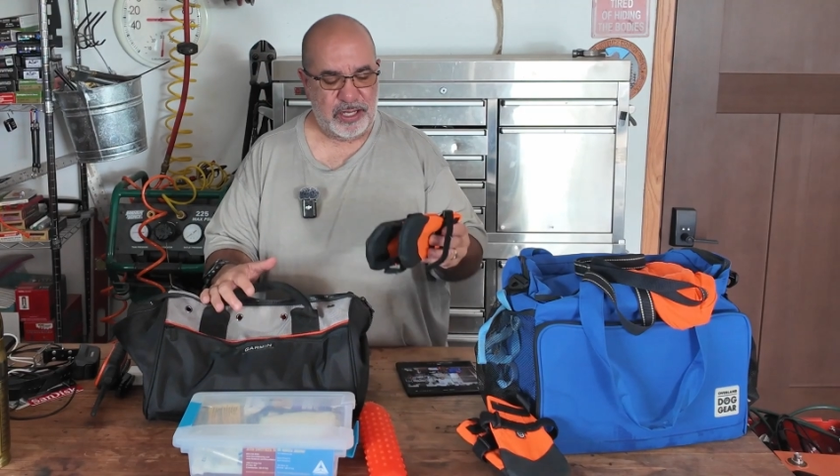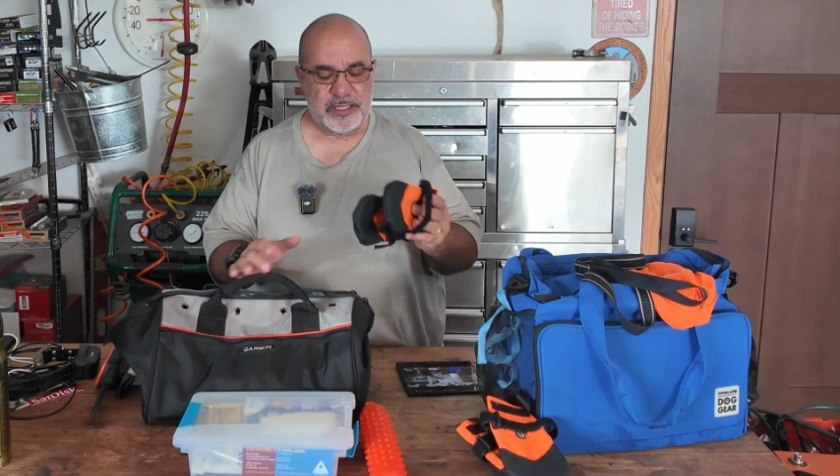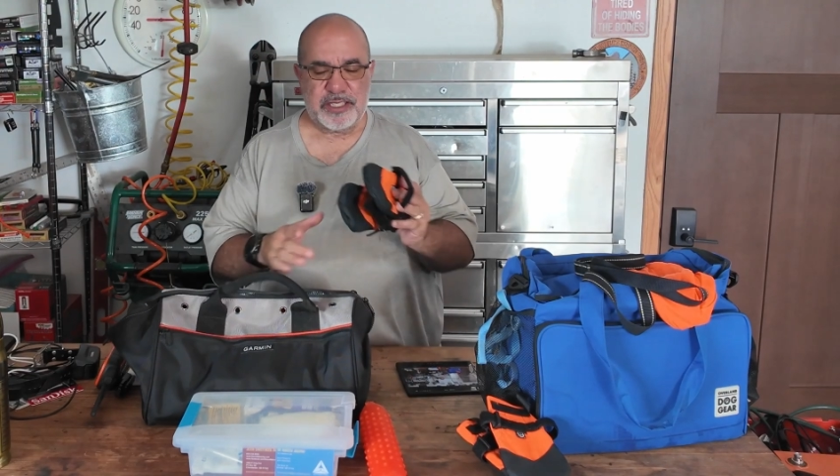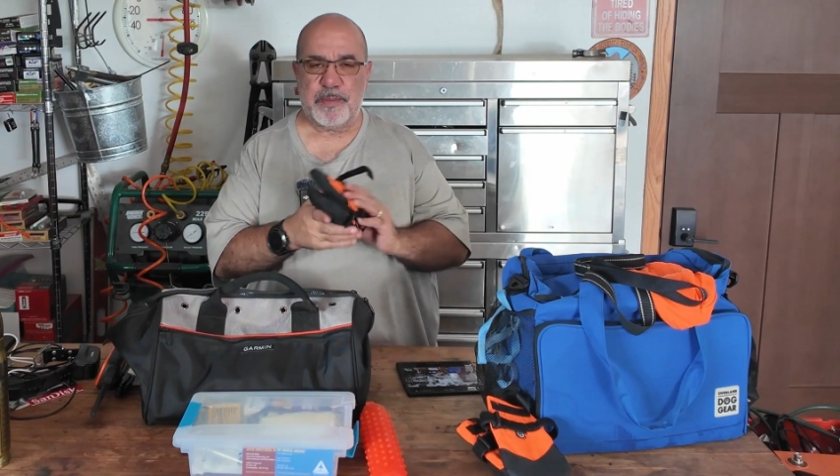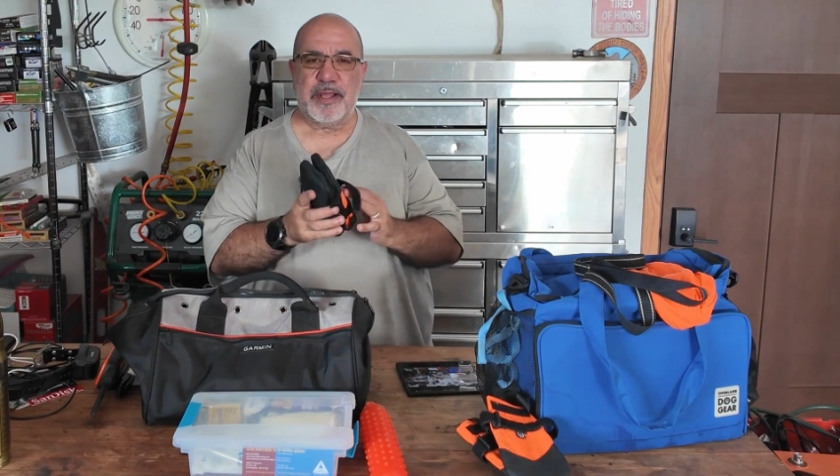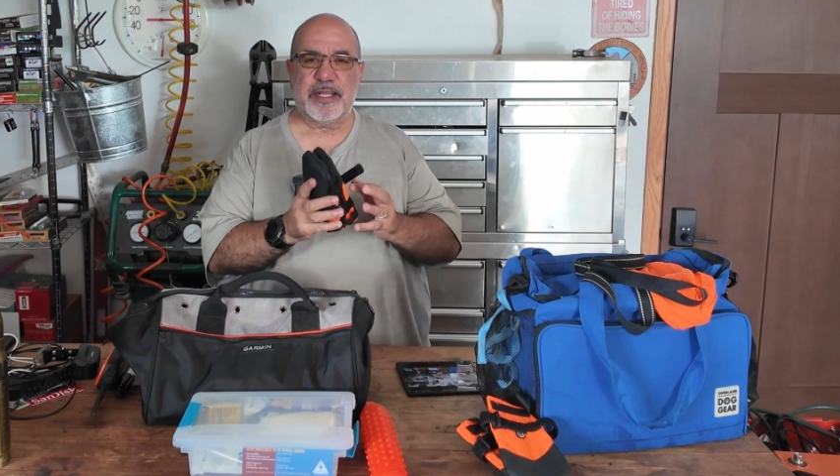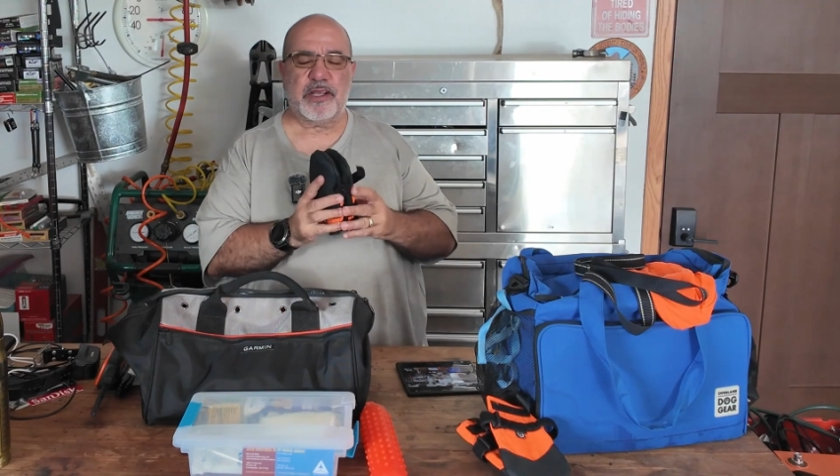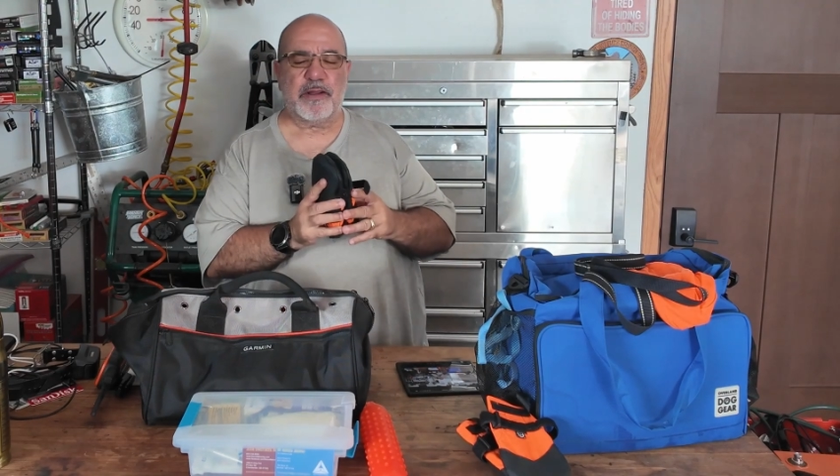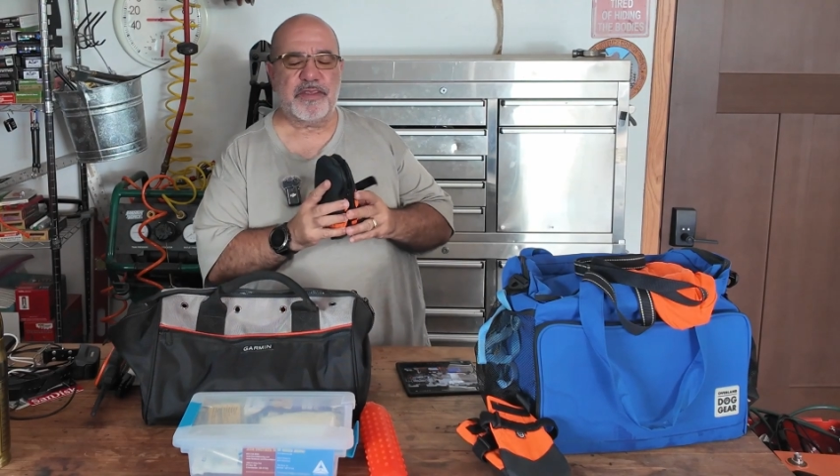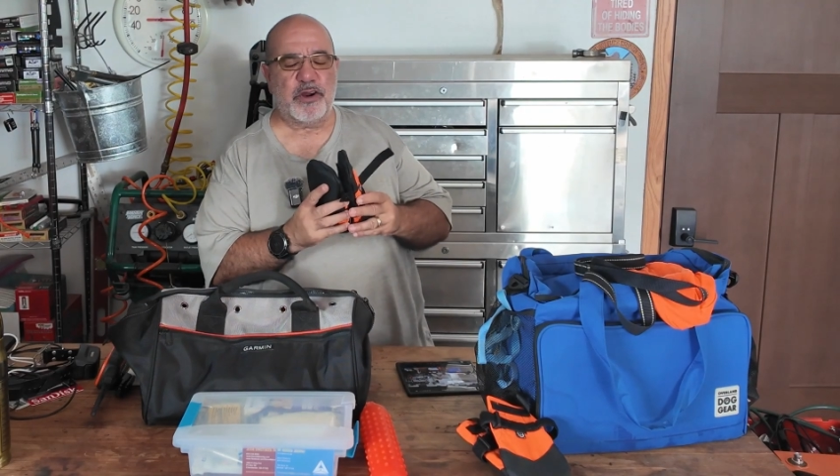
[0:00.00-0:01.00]
something that's
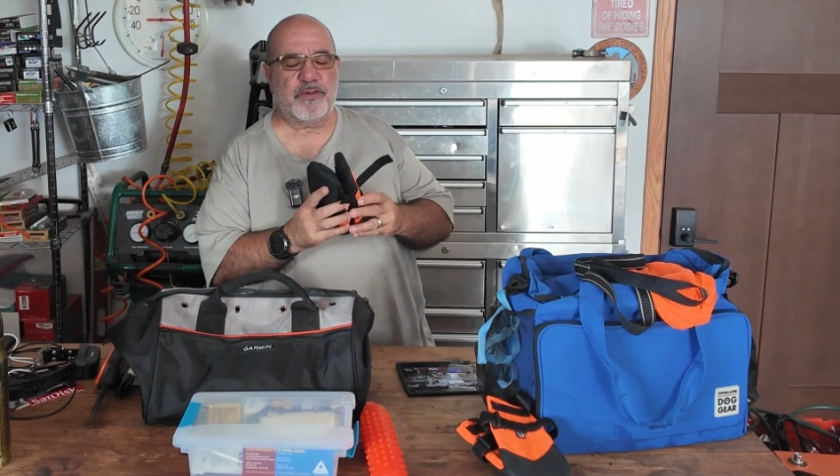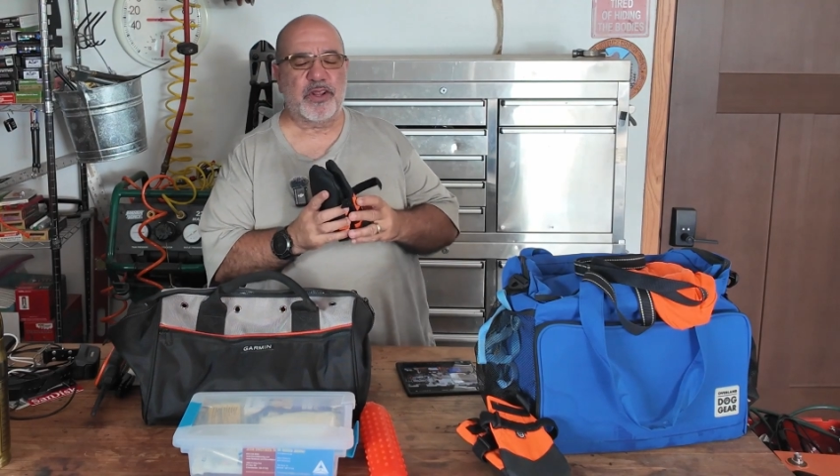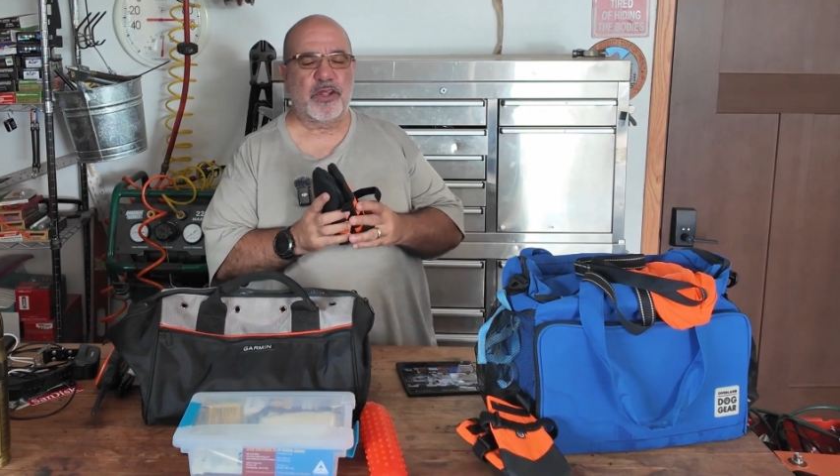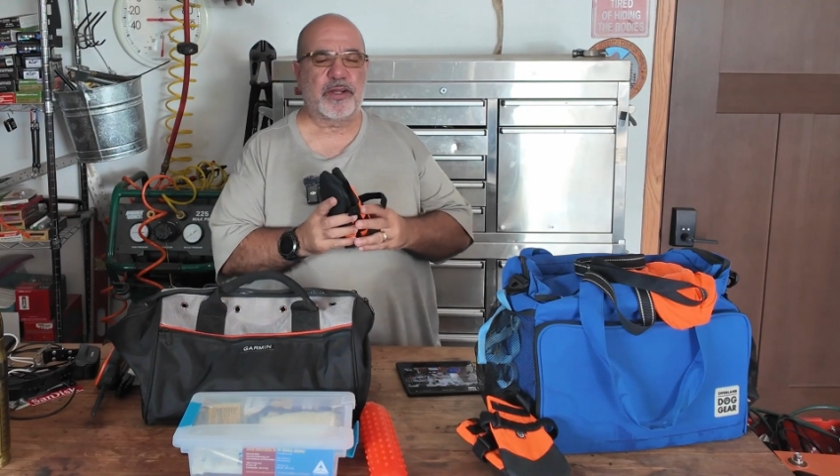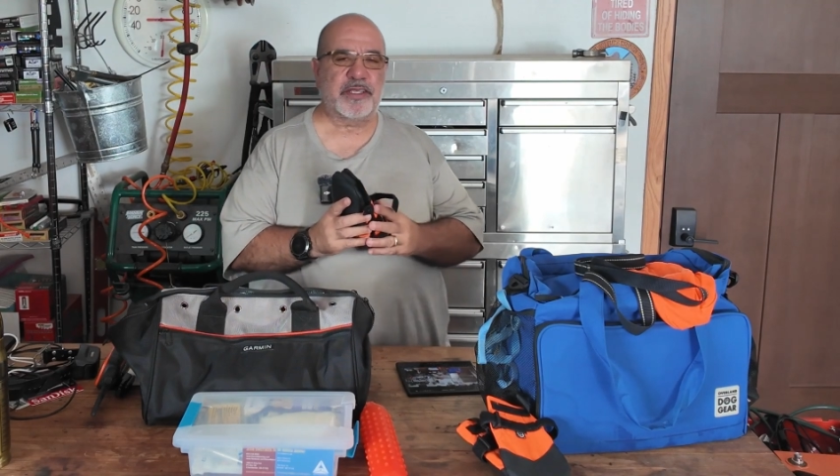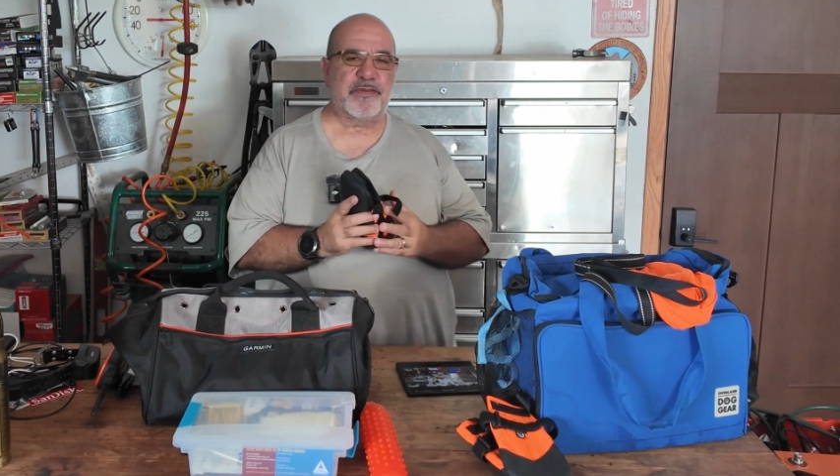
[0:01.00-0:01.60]
often overlooked.